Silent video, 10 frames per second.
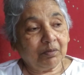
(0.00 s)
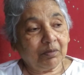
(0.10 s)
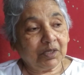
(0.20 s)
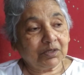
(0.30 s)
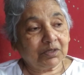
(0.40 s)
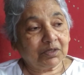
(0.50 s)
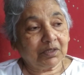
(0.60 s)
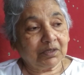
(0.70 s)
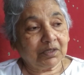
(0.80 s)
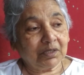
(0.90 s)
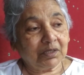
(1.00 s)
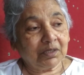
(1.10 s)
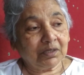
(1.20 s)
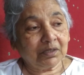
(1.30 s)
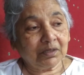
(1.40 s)
but
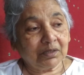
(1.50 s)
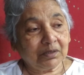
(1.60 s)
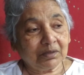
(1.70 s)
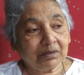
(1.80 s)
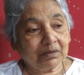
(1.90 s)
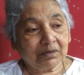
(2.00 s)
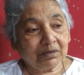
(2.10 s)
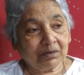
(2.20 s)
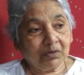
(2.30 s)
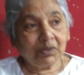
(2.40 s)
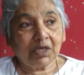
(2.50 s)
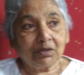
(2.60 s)
going